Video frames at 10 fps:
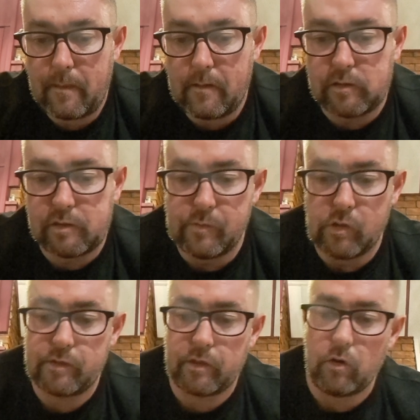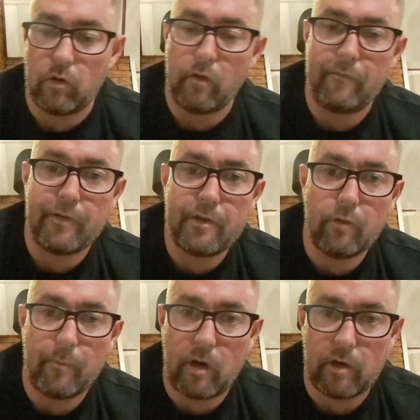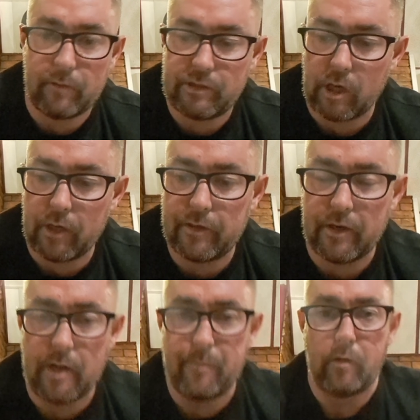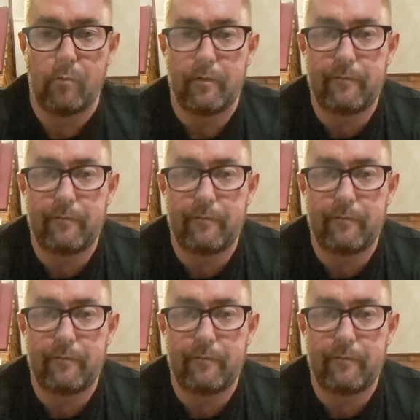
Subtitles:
I'm supposed to call over and do a pod with John tonight, but